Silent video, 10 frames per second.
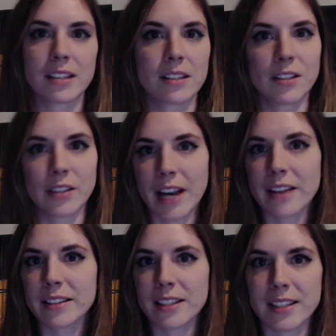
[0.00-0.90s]
in
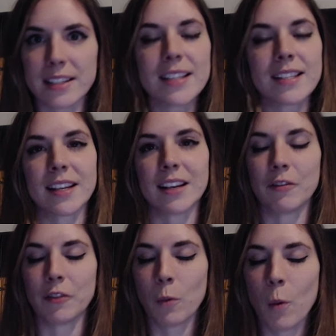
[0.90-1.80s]
2016
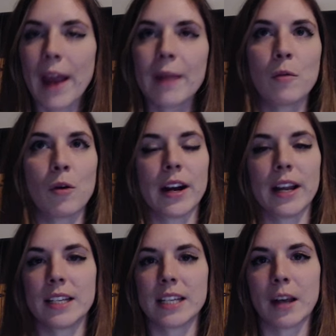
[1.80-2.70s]
for way more
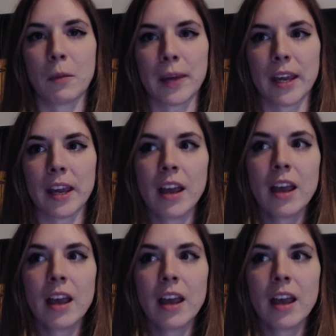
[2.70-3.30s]
indie LP.